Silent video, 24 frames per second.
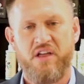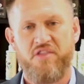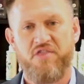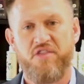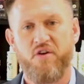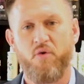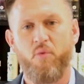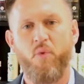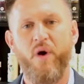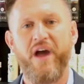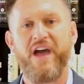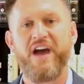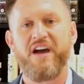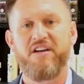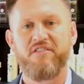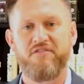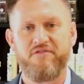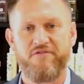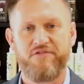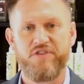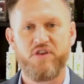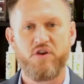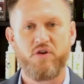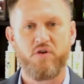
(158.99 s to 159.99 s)
the way I
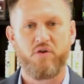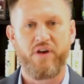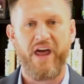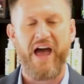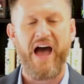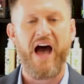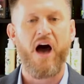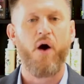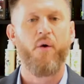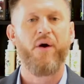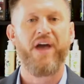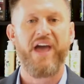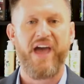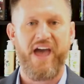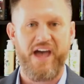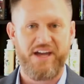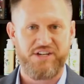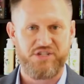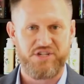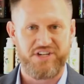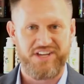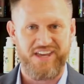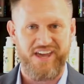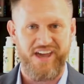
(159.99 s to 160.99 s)
viewed how I
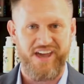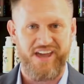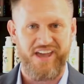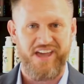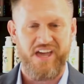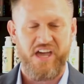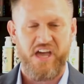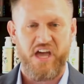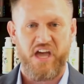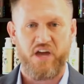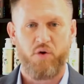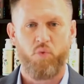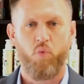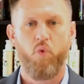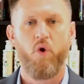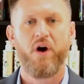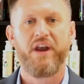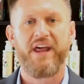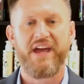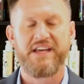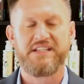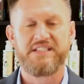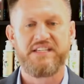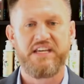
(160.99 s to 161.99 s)
educate and
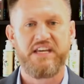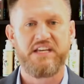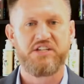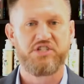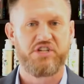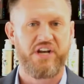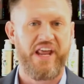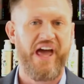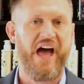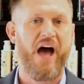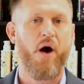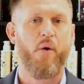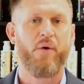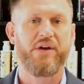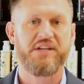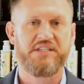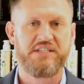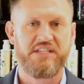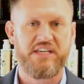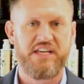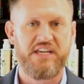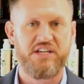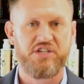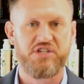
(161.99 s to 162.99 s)
what I teach and how I
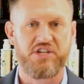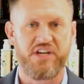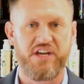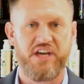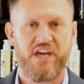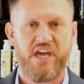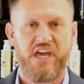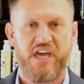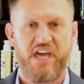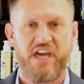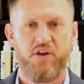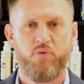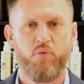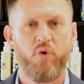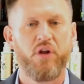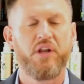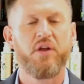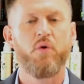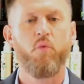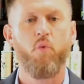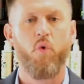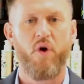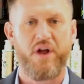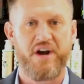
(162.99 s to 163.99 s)
teach it, and
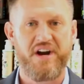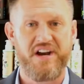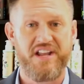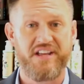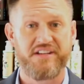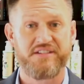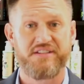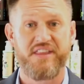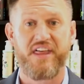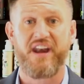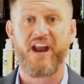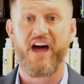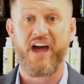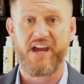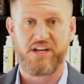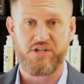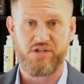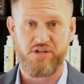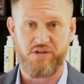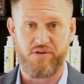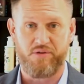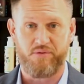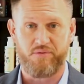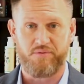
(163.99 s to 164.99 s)
really what it is that I
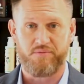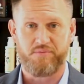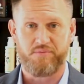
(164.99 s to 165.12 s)
do.